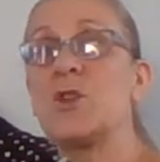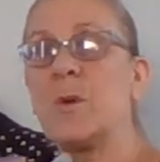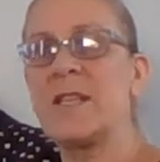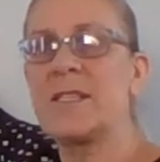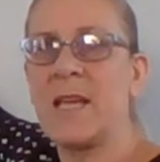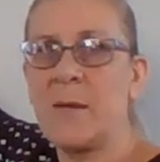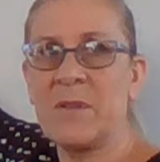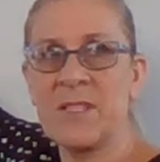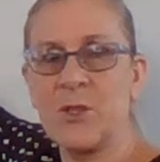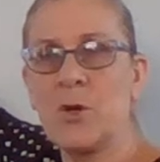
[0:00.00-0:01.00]
do it the same
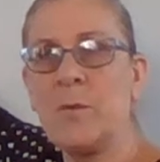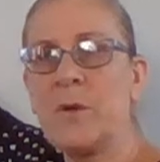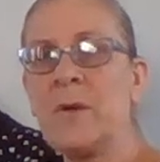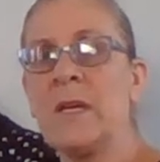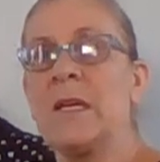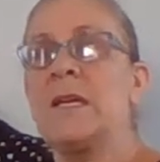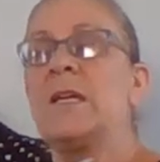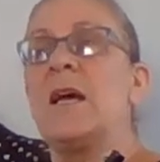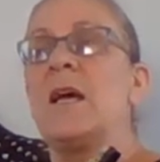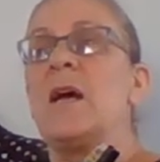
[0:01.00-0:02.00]
as normal,
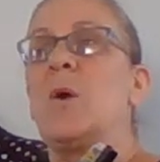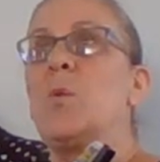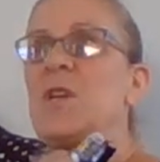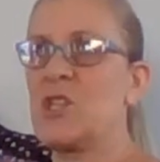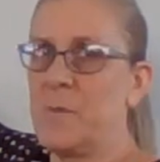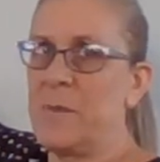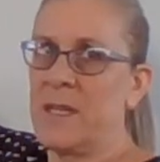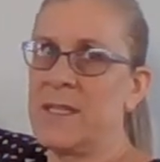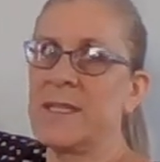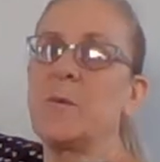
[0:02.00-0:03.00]
which
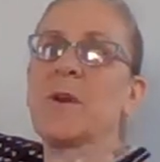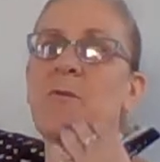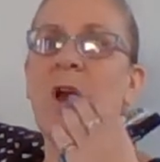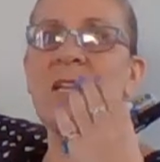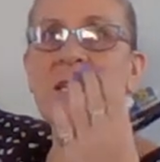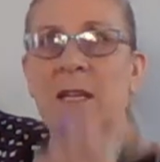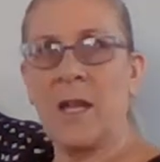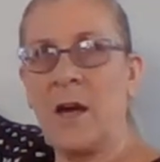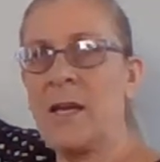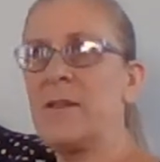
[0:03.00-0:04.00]
means that we write a
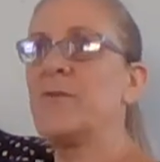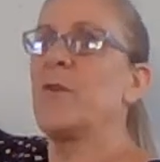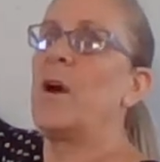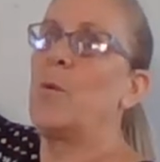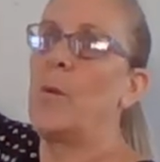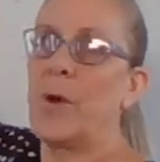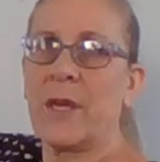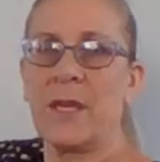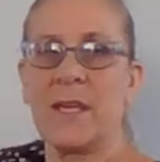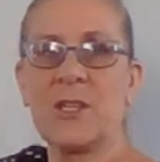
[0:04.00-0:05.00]
line for our
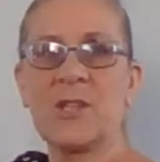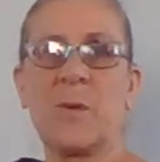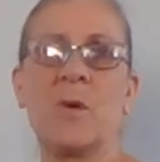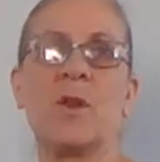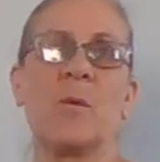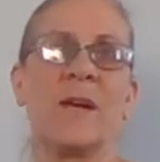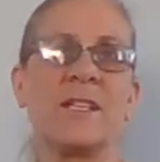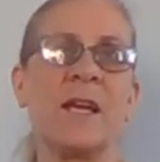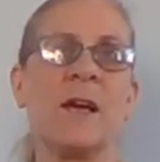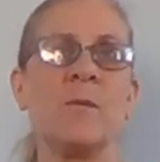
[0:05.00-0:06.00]
working each all the way
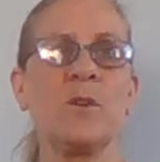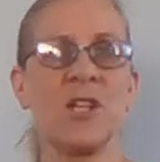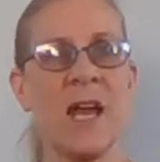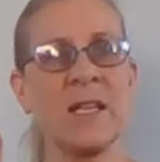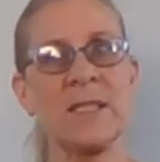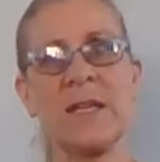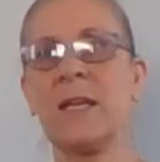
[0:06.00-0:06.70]
down, which has an